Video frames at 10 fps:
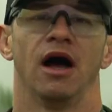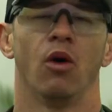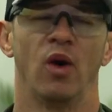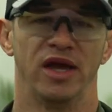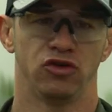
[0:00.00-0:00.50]

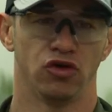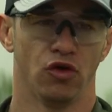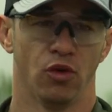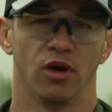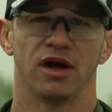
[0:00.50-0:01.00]
a way
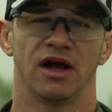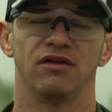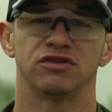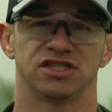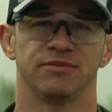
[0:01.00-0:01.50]
to
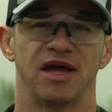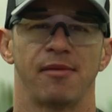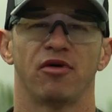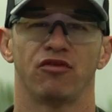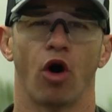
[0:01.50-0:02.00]
cover some
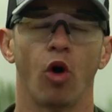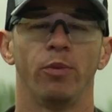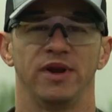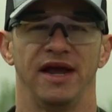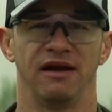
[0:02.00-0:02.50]
type of
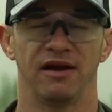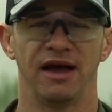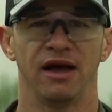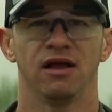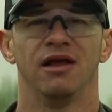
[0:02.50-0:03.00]
open
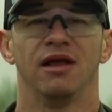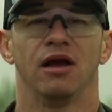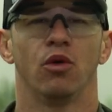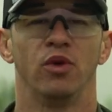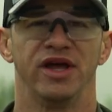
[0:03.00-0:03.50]
area
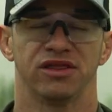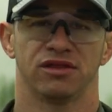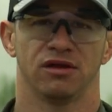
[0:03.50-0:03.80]
with